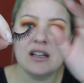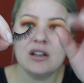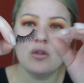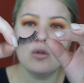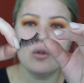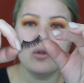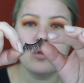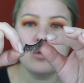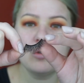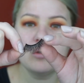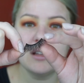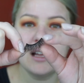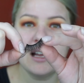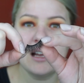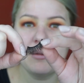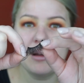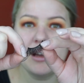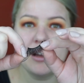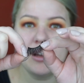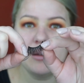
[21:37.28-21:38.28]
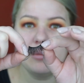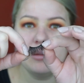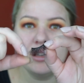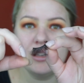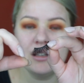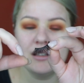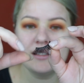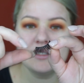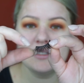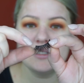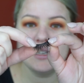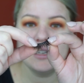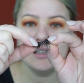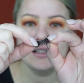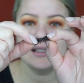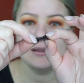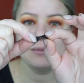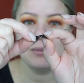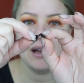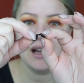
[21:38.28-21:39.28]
at all. I hope you can see this,